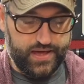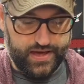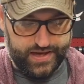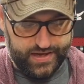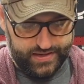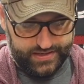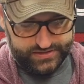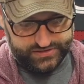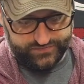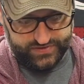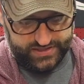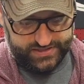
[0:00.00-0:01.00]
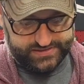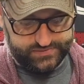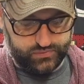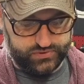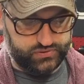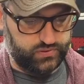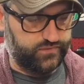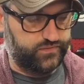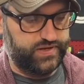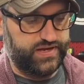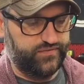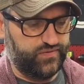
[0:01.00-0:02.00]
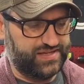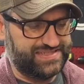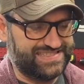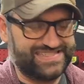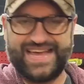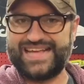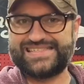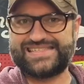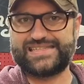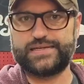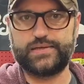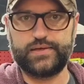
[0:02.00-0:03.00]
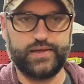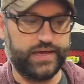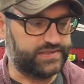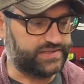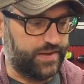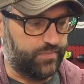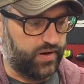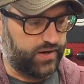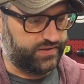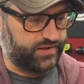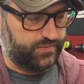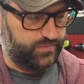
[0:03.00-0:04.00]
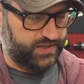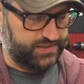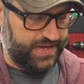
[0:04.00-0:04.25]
Uh, each of these were sort of different sets as I bought them,